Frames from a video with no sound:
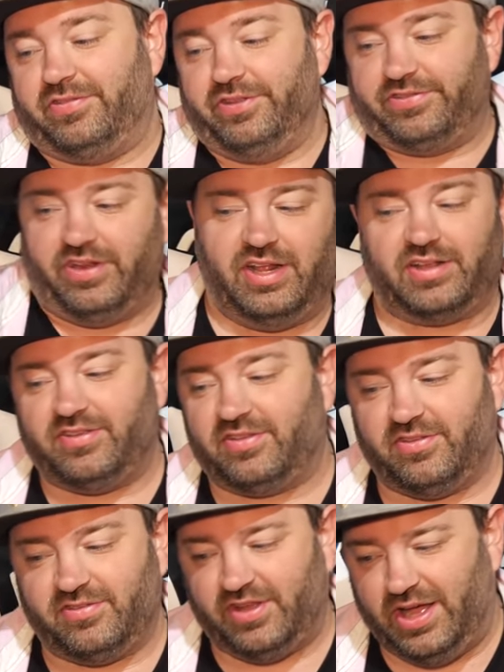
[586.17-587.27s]
This listing
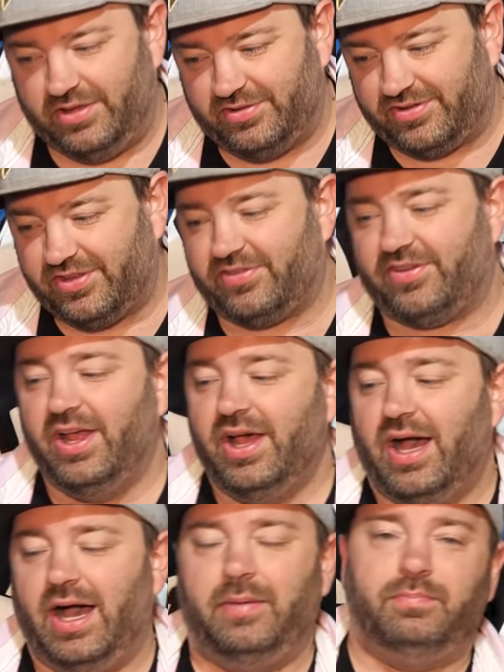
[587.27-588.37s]
exists uh, exists
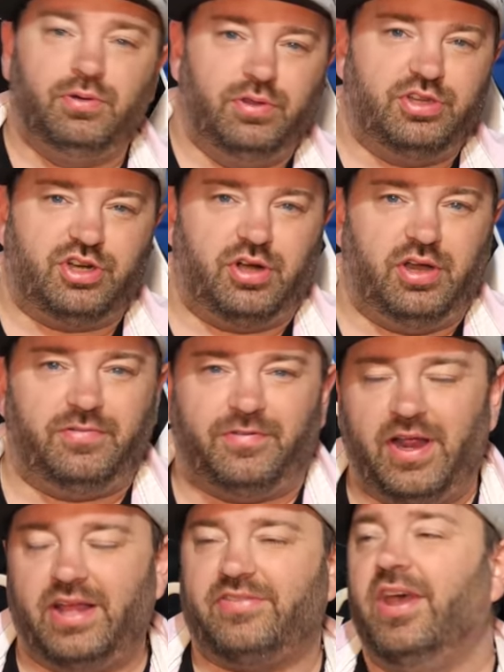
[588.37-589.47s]
on Boulanger in
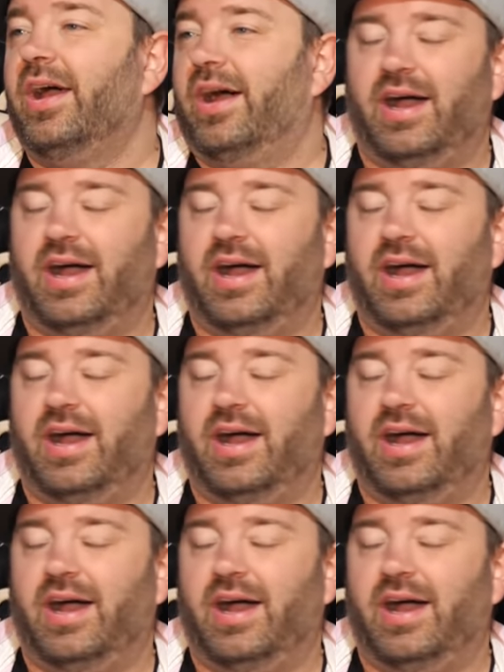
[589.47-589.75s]
France.